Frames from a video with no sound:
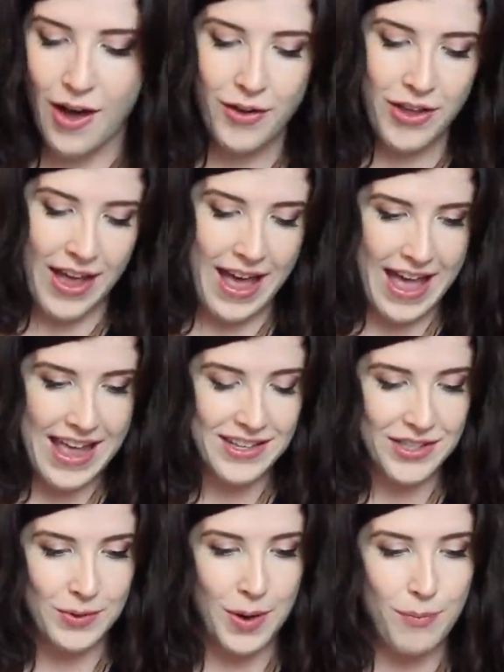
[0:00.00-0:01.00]

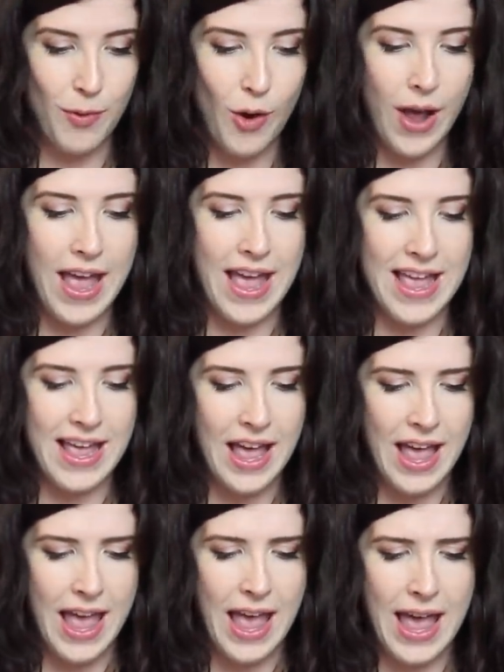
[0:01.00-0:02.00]
Okay, so I bought a